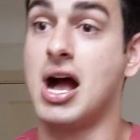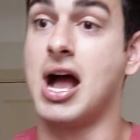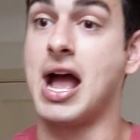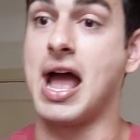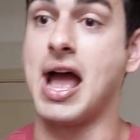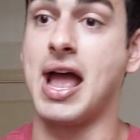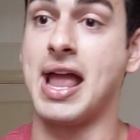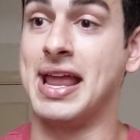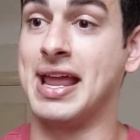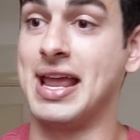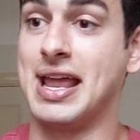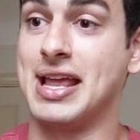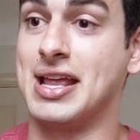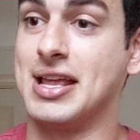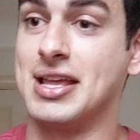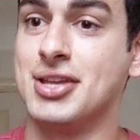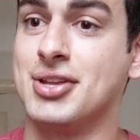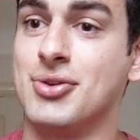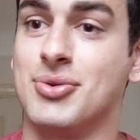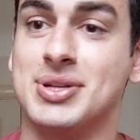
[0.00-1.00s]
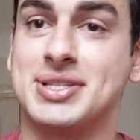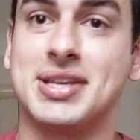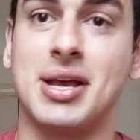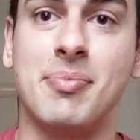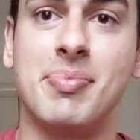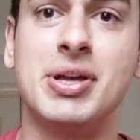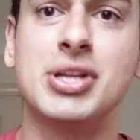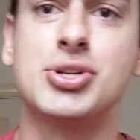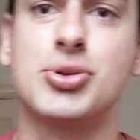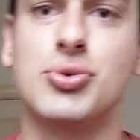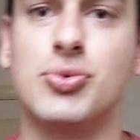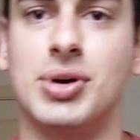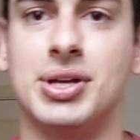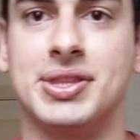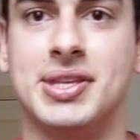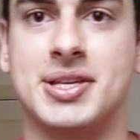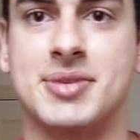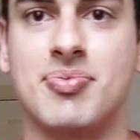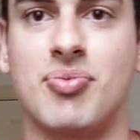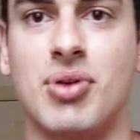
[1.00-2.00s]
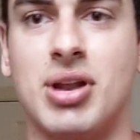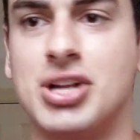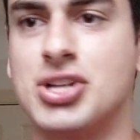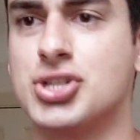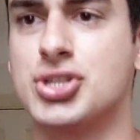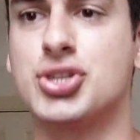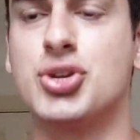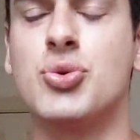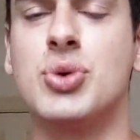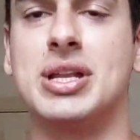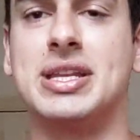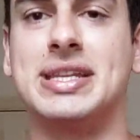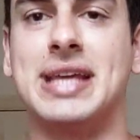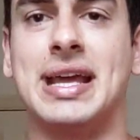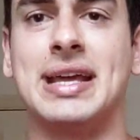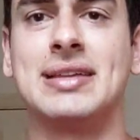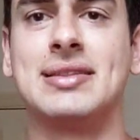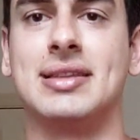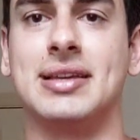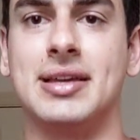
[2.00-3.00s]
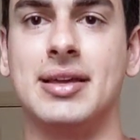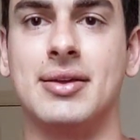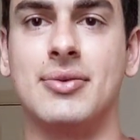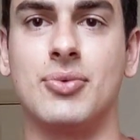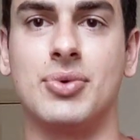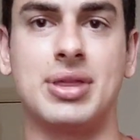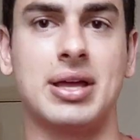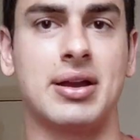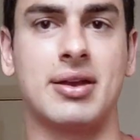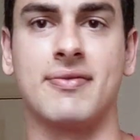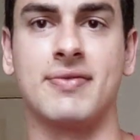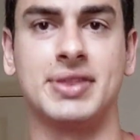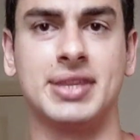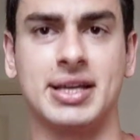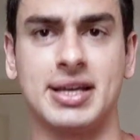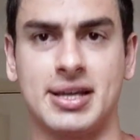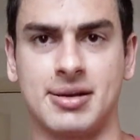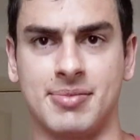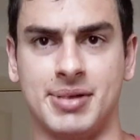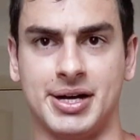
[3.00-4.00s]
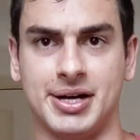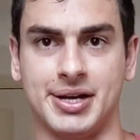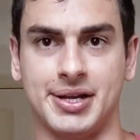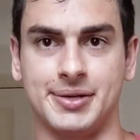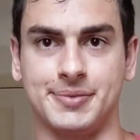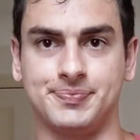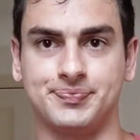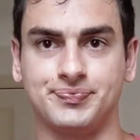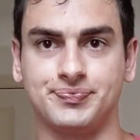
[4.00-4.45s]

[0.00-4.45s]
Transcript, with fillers: I, it, you know, it's habitual at this point. I just do it daily without even thinking about it.